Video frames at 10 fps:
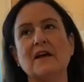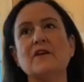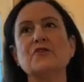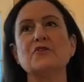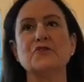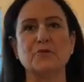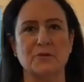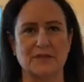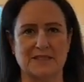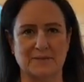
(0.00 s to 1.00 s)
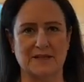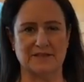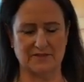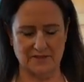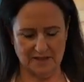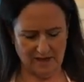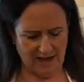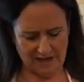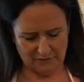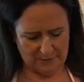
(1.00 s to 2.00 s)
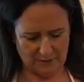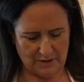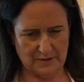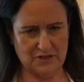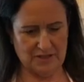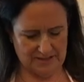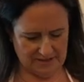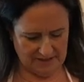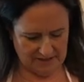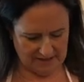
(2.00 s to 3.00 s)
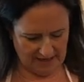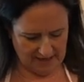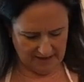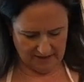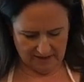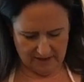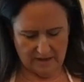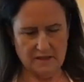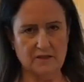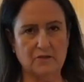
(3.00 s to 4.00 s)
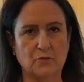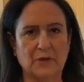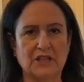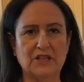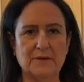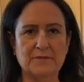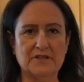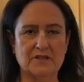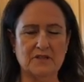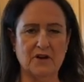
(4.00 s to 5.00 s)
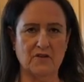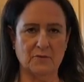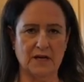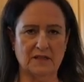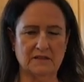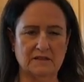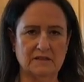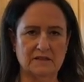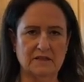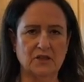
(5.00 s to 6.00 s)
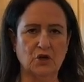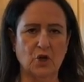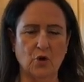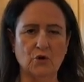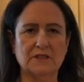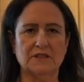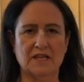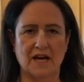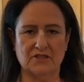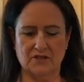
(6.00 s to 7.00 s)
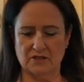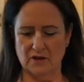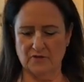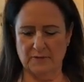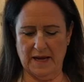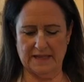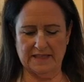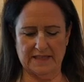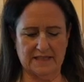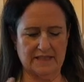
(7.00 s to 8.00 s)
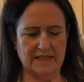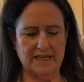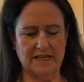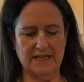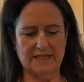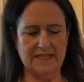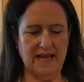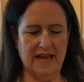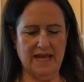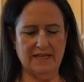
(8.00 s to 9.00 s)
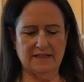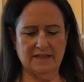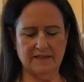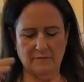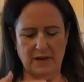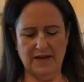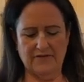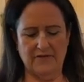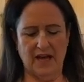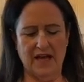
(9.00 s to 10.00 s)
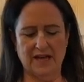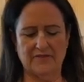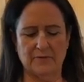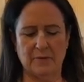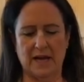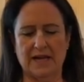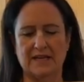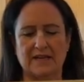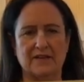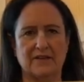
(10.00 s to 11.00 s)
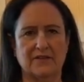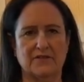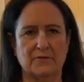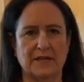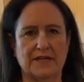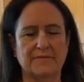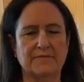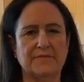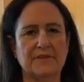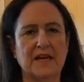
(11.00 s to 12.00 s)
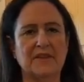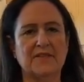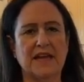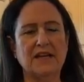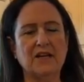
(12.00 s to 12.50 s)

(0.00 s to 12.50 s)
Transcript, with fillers: super expensive. I don't remember how much it is. This is a Williams Sonoma Gold Touch loaf pan. It is ten by five by three. They